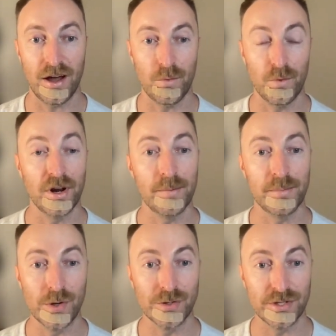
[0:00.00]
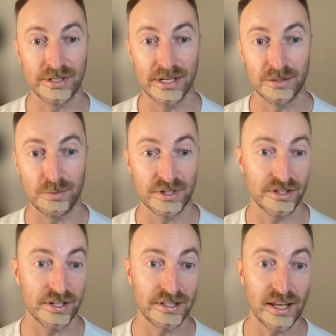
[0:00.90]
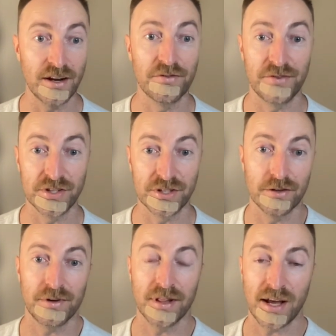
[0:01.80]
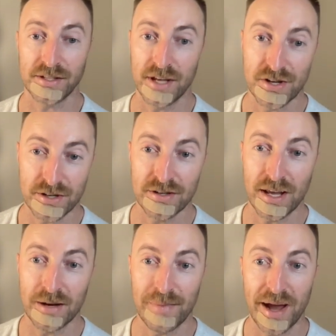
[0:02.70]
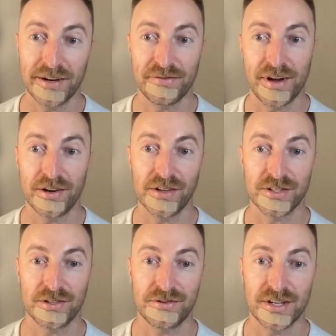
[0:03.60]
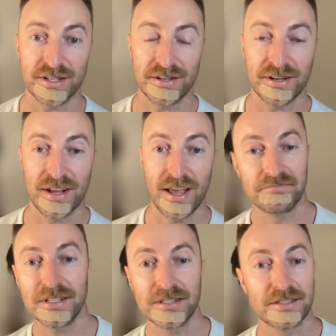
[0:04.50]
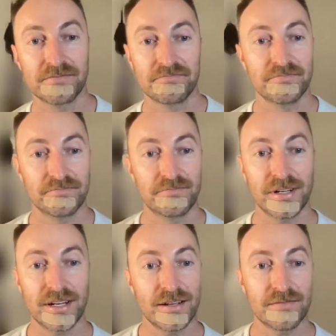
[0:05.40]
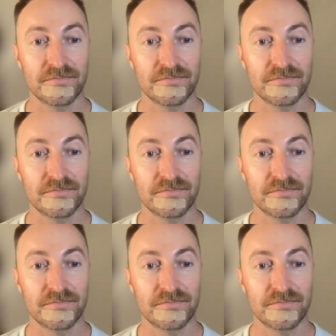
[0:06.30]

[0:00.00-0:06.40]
what hypnosis is, which is a state of physical relaxation and magnified concentration. It's pretty